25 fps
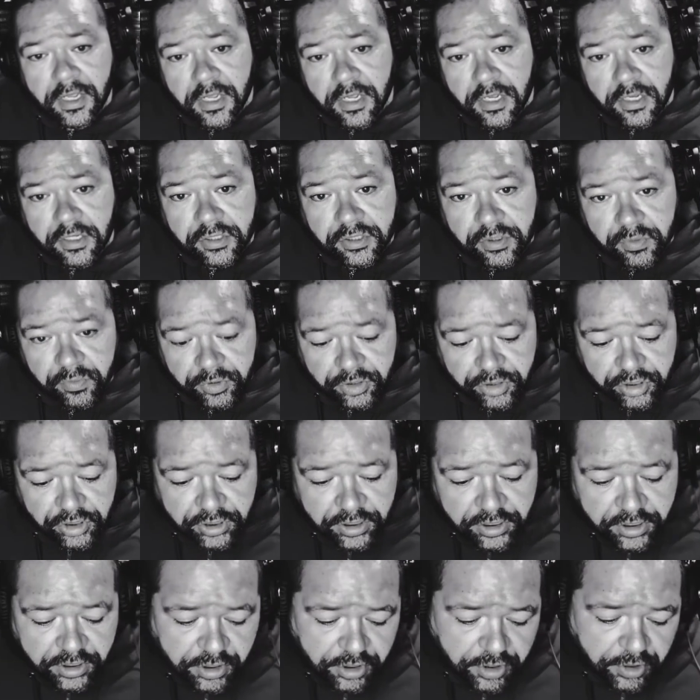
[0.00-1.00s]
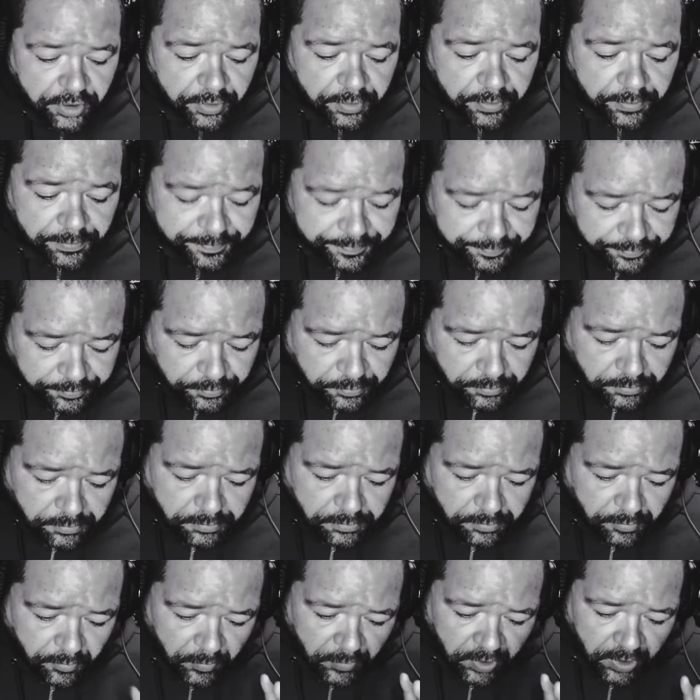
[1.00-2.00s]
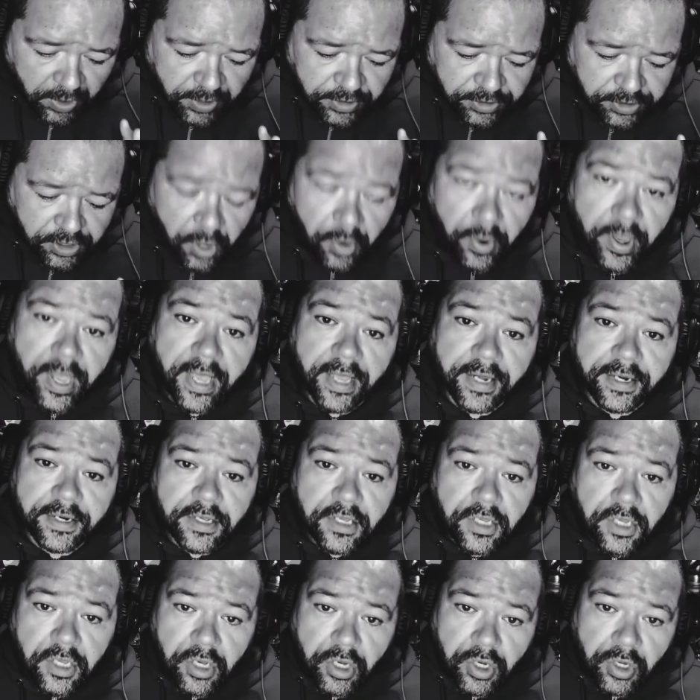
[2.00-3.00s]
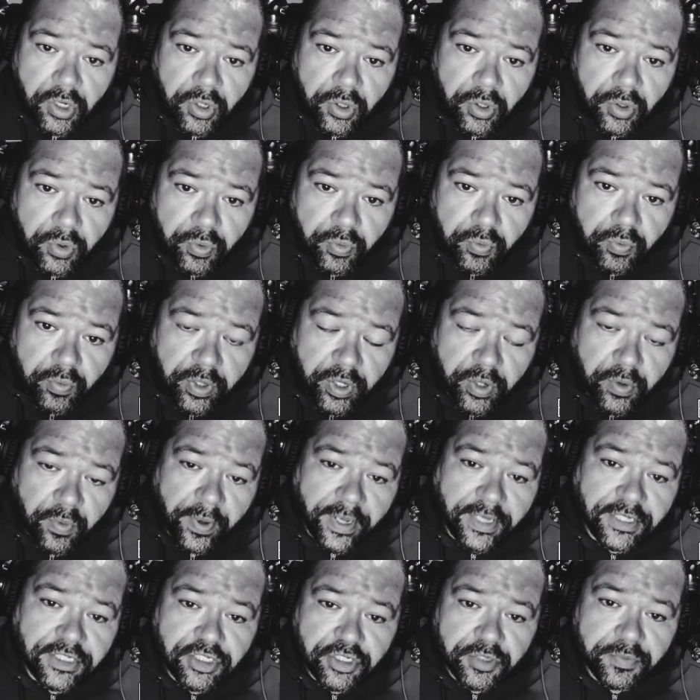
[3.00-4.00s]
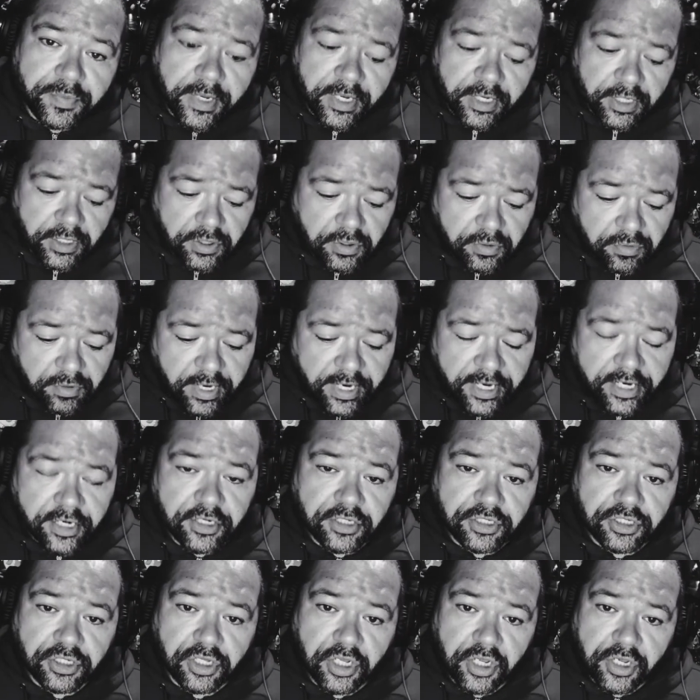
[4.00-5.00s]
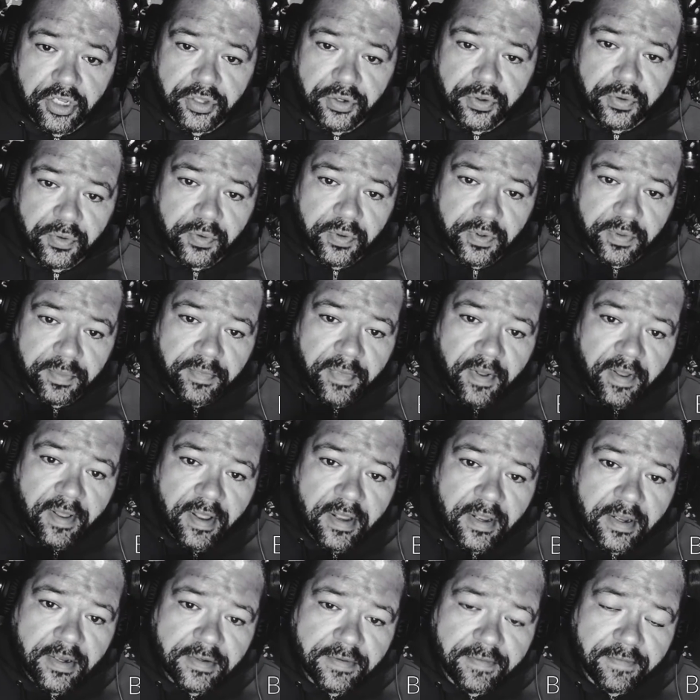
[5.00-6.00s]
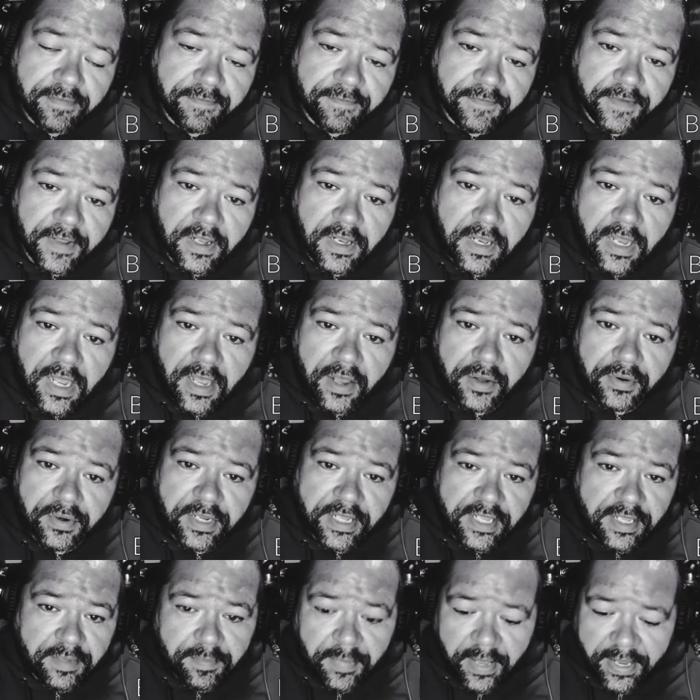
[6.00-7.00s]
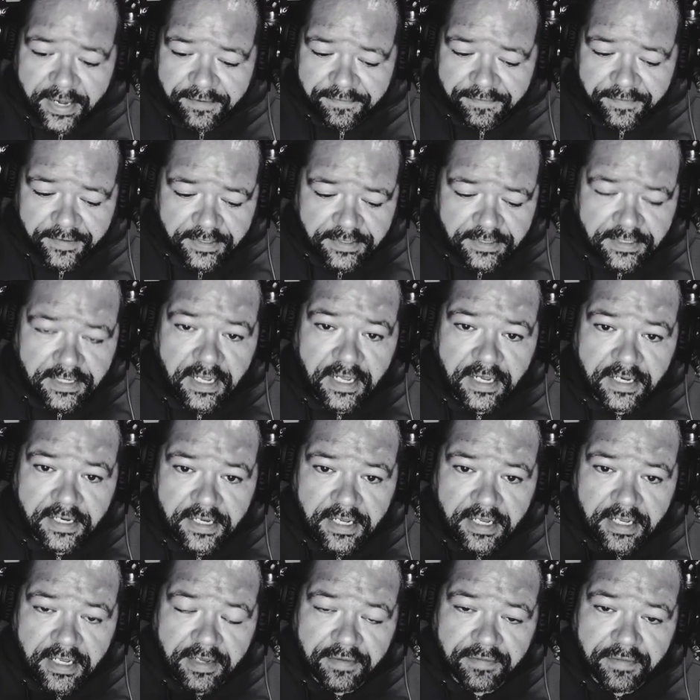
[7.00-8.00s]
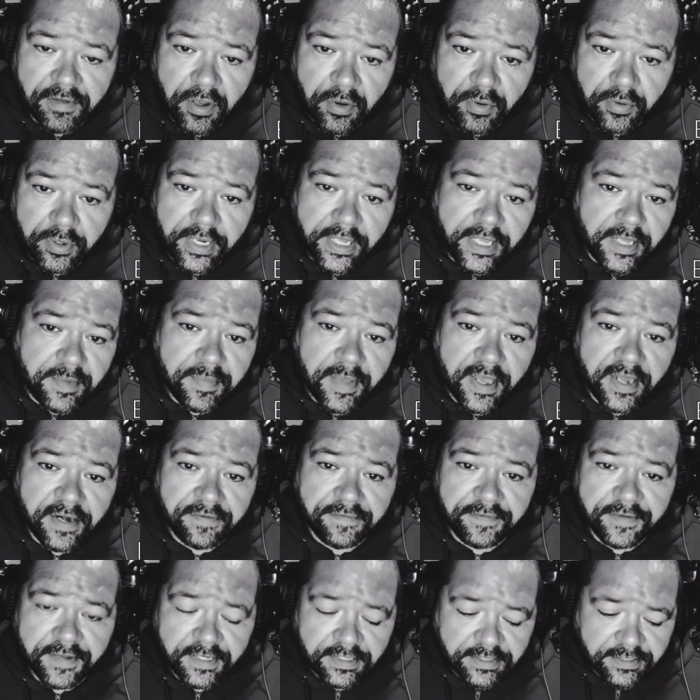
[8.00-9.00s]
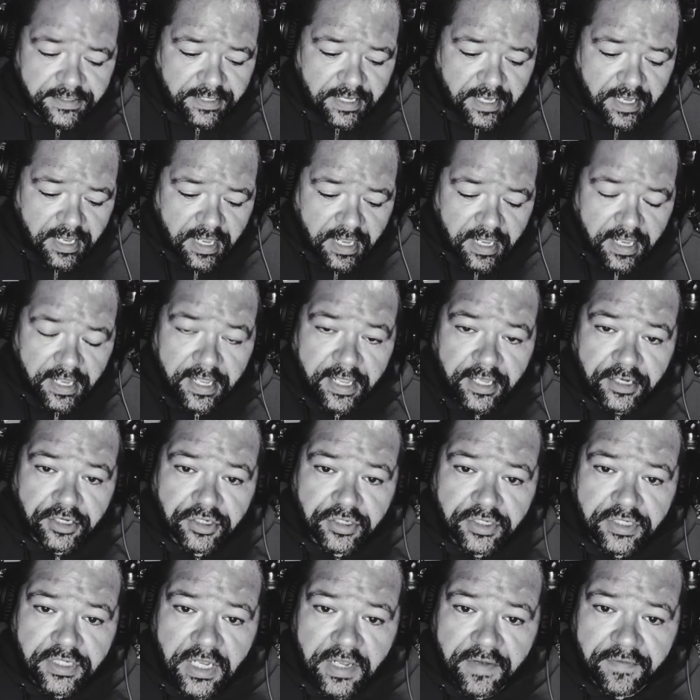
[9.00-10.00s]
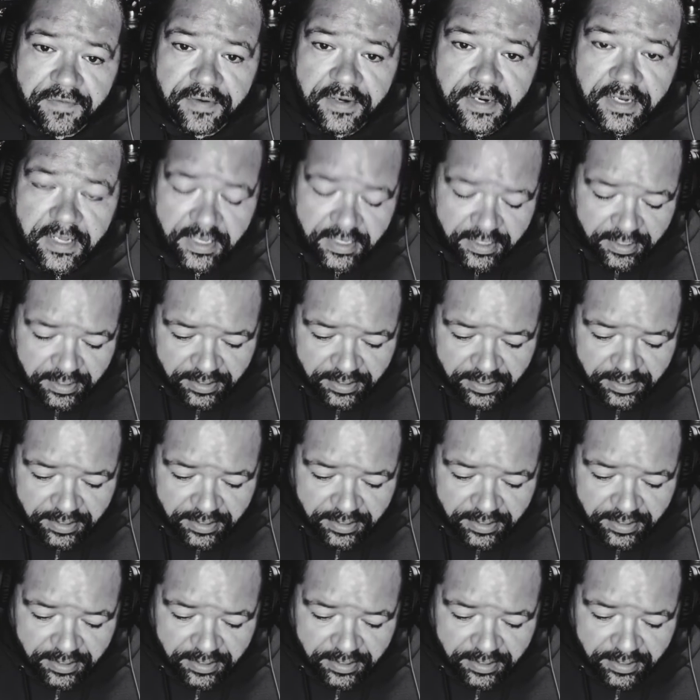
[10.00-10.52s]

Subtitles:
So what you need to do is go ahead, request your medical records, look through them, fill out VA.gov, go to eBenefits, get yourself an